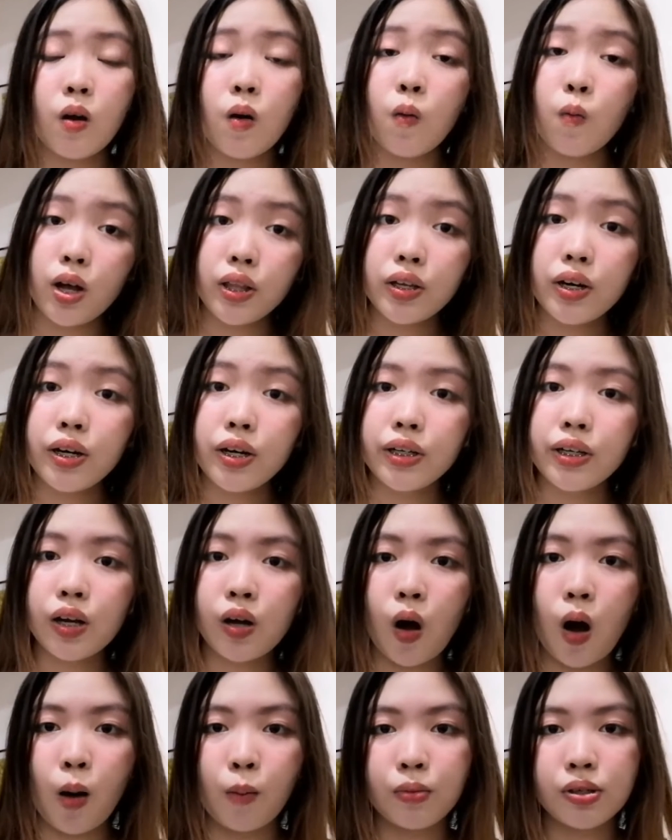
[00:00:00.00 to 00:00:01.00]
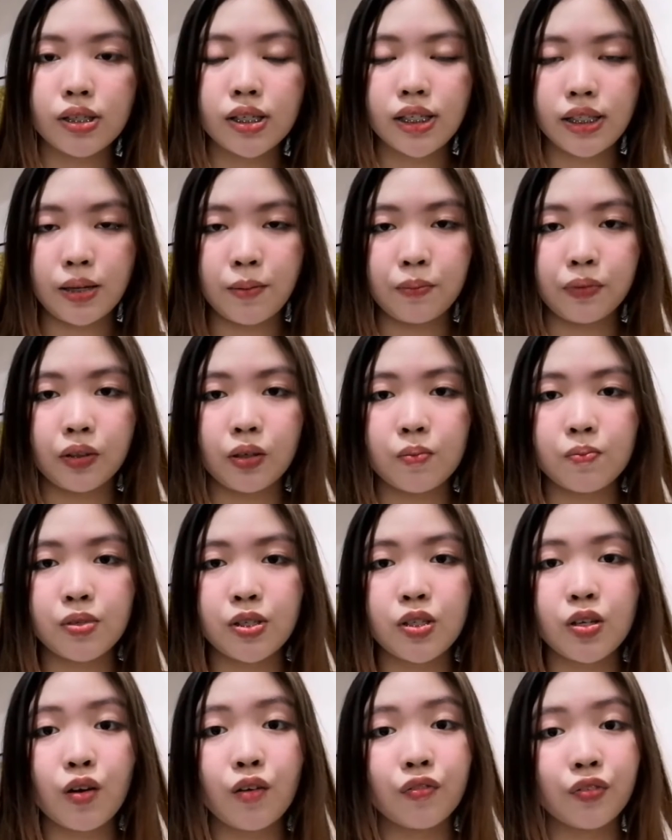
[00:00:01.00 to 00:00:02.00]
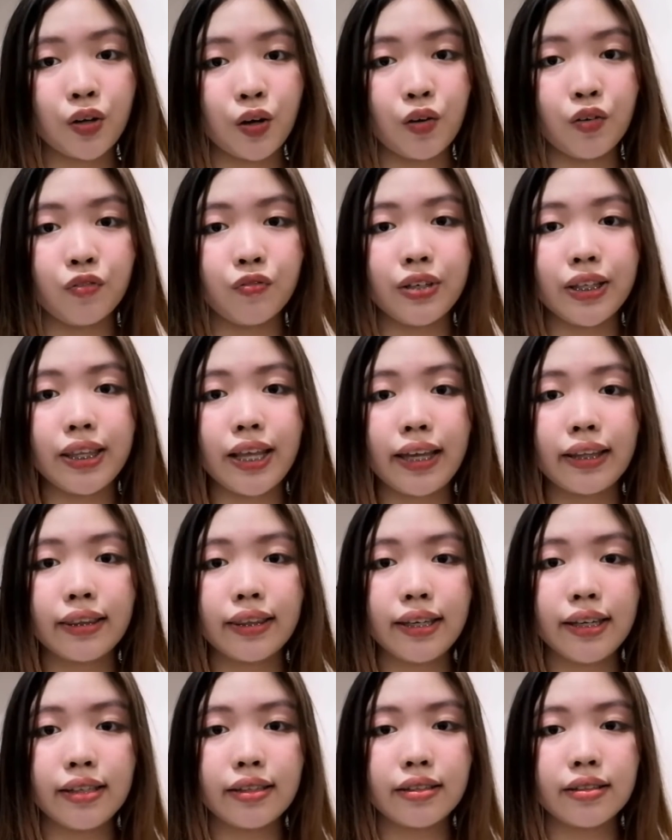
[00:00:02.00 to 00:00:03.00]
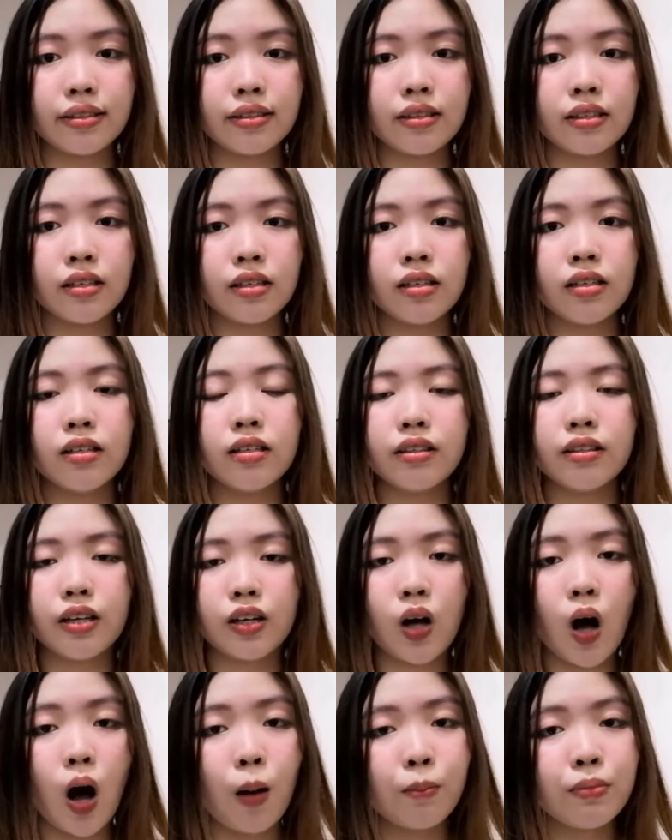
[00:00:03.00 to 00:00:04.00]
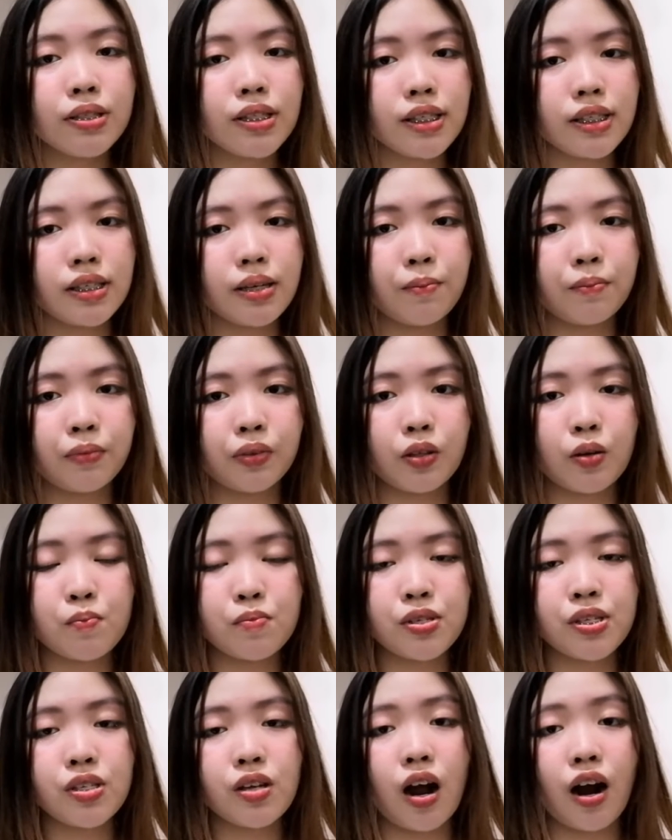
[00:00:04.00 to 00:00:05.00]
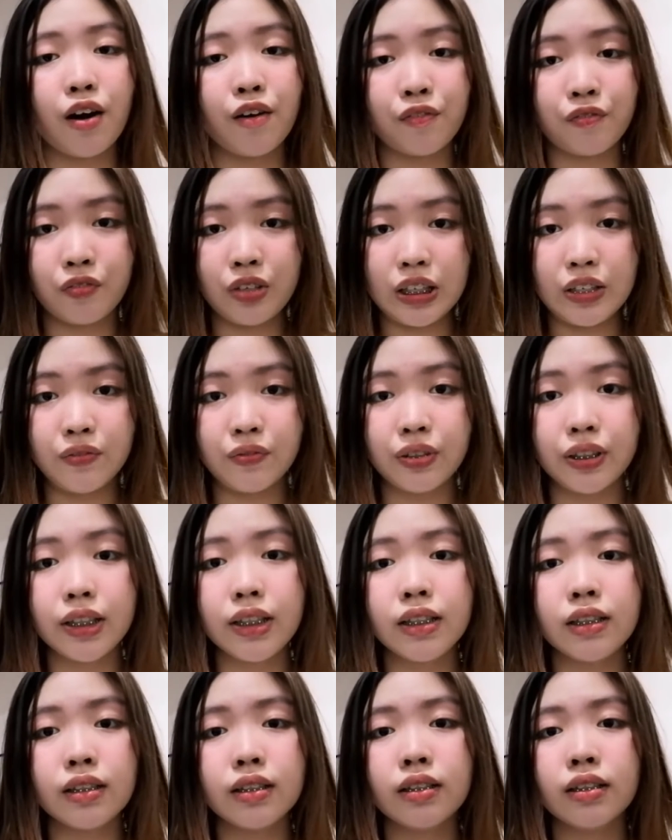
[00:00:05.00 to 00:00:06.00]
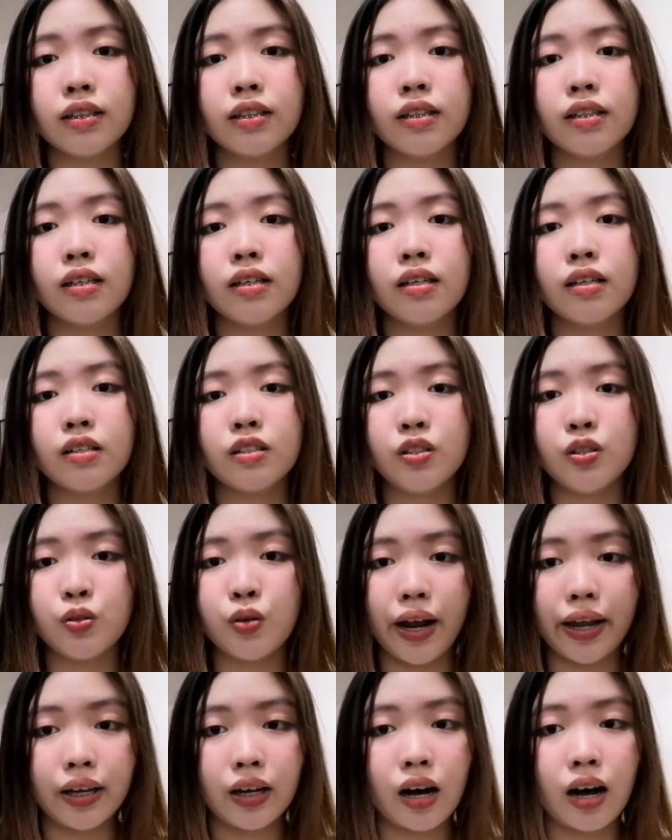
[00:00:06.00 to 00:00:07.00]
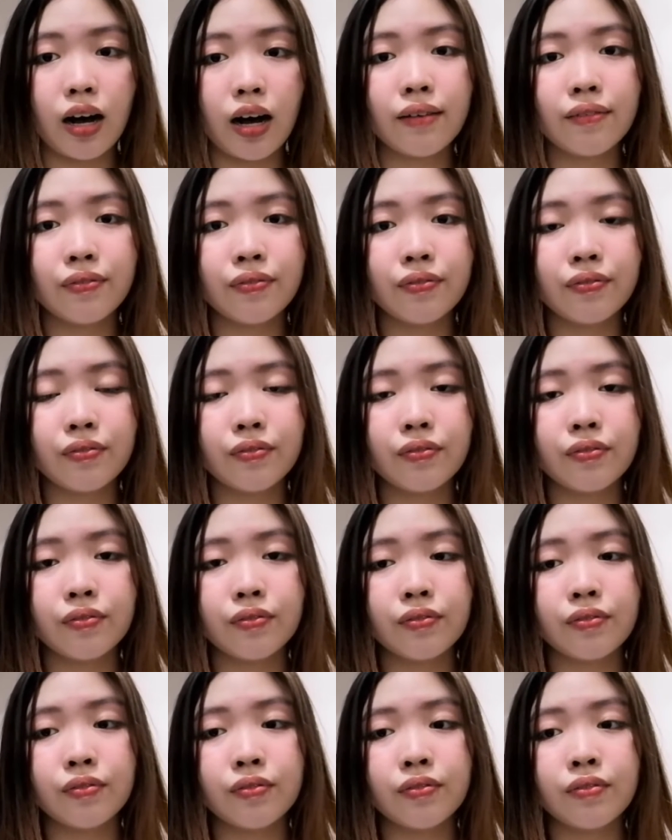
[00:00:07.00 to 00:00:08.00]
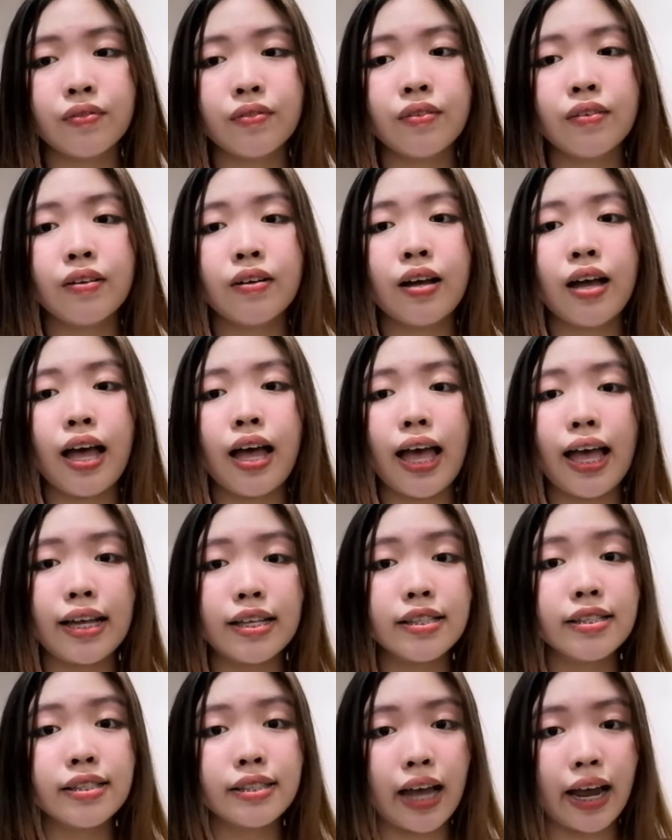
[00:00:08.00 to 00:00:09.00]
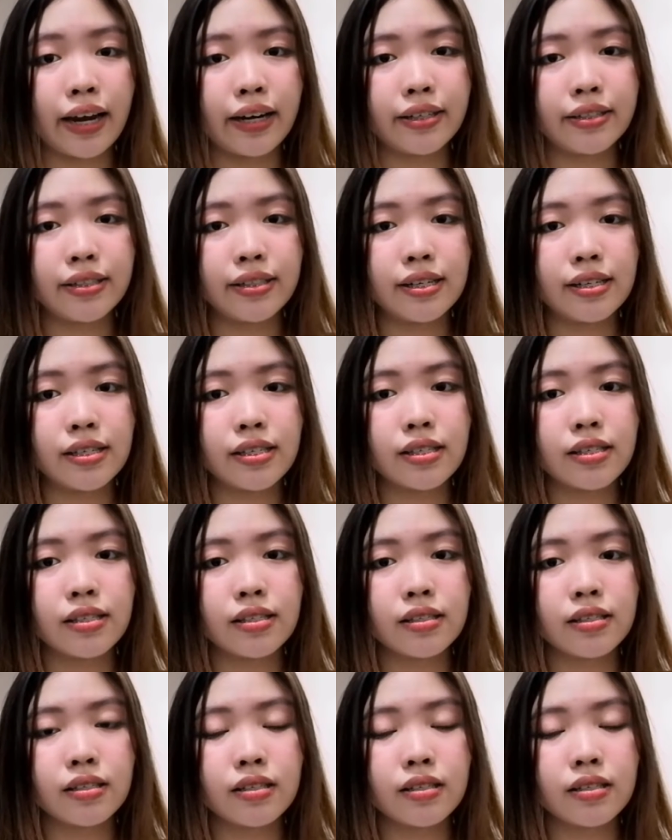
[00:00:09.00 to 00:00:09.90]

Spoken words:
What are the common symptoms of COVID-19? The common symptoms are fever, dry cough, and tiredness.